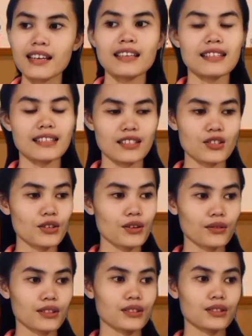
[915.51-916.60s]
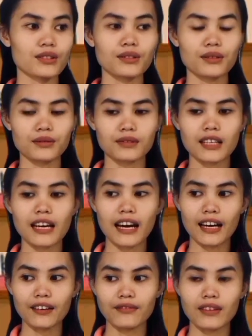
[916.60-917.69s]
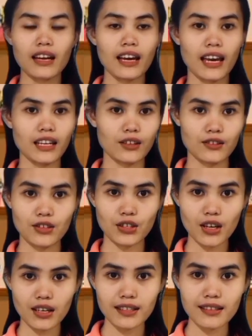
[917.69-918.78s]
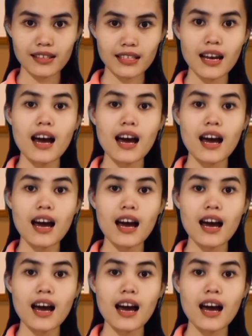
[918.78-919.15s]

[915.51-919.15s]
since you don't have any concerns,